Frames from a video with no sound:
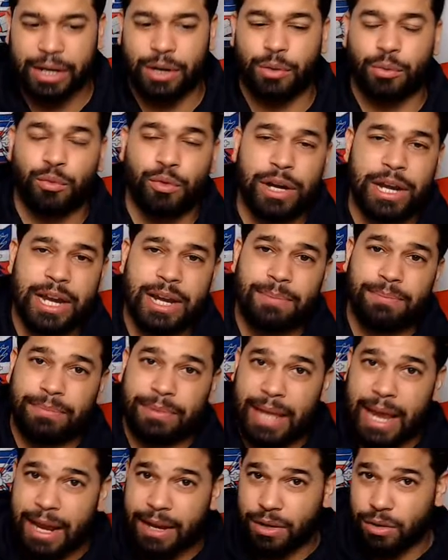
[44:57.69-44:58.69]
Kareem,
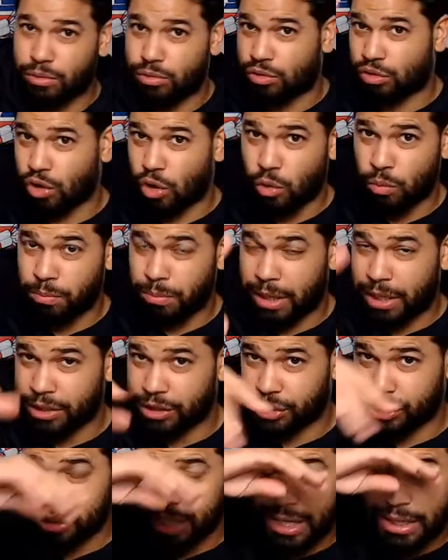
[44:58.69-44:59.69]
thank you so much.
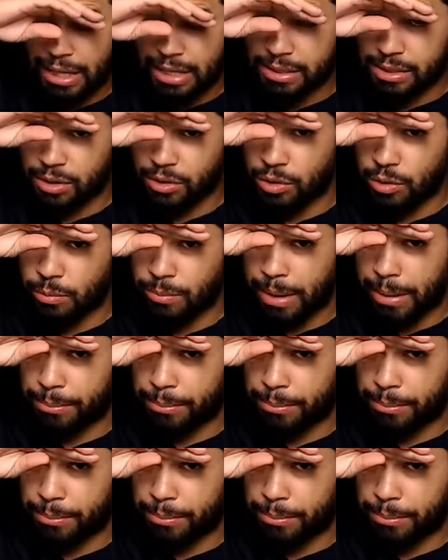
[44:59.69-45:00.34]
Shout out to you, my